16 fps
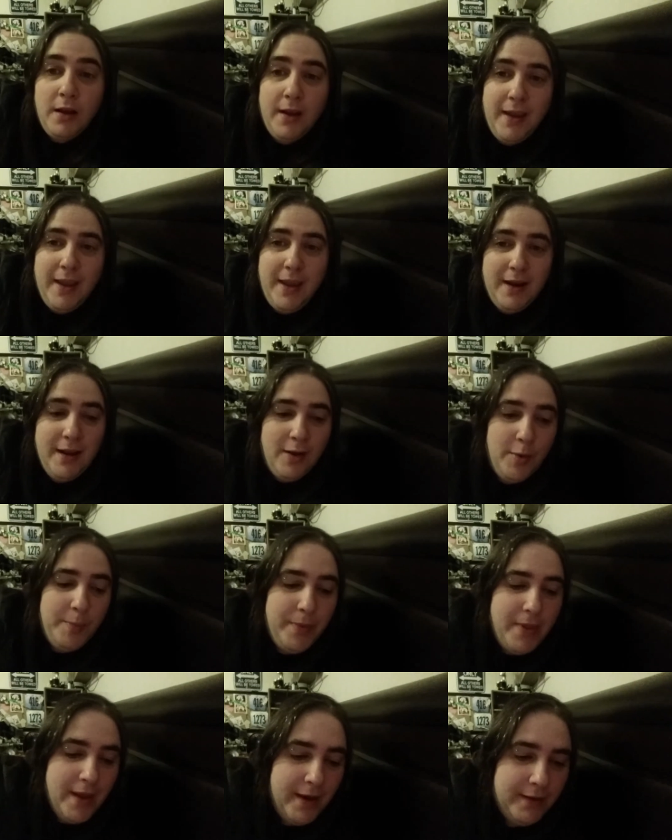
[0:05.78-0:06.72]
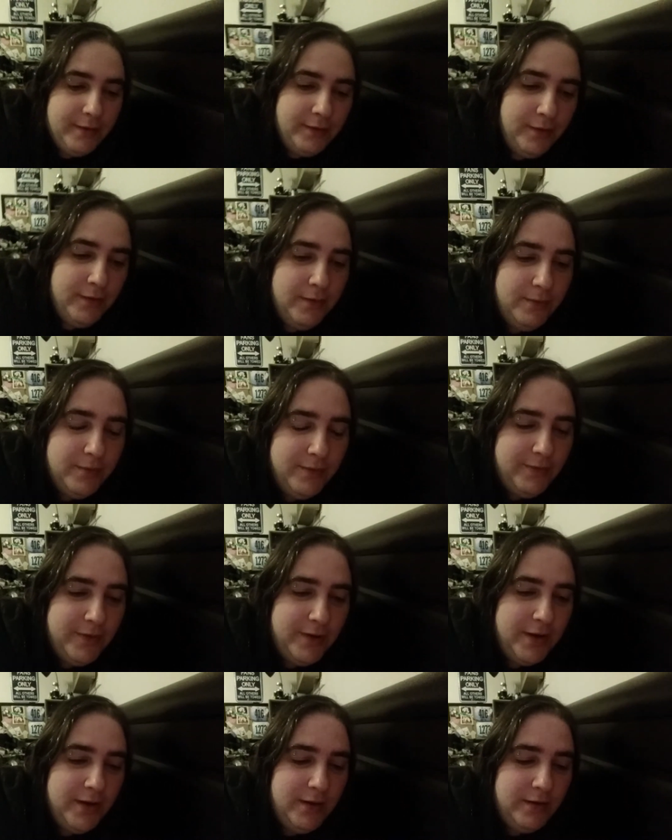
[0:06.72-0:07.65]
I can't help that. What
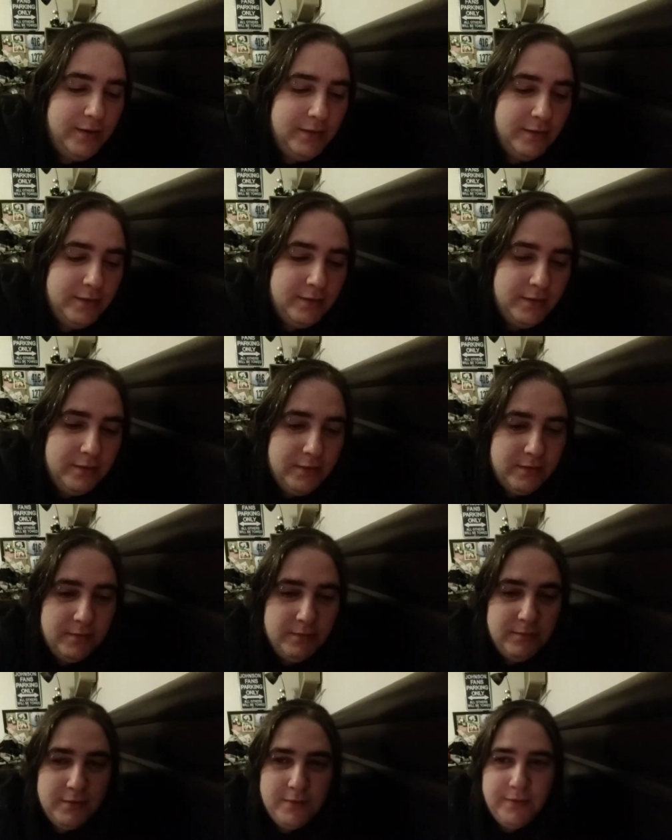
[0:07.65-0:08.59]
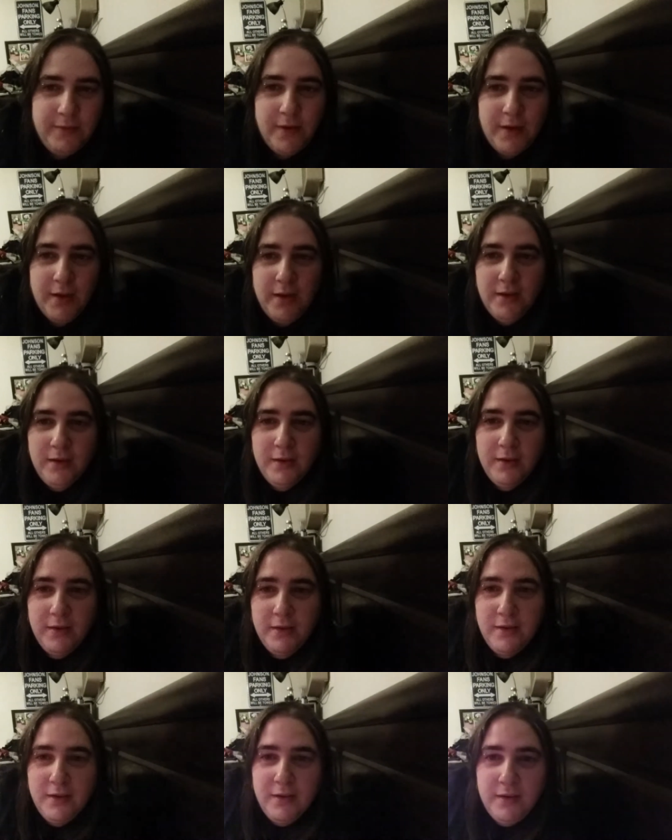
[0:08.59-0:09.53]
if I, what if I
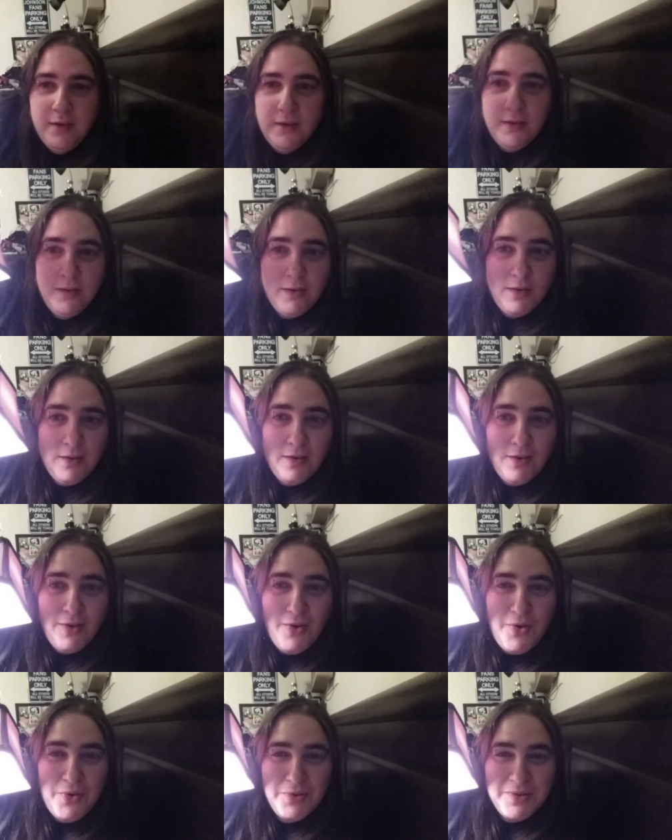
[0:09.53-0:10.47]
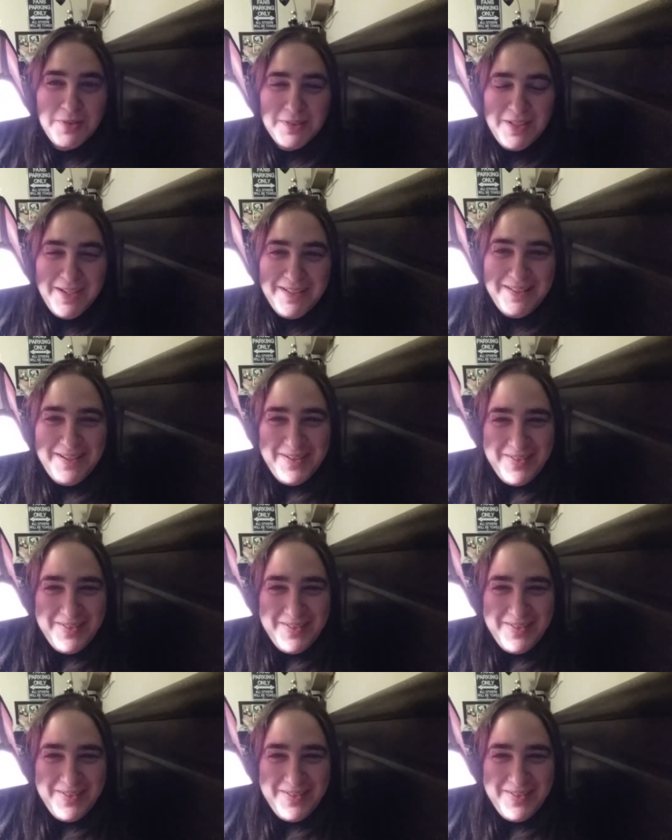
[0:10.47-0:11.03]
hold the light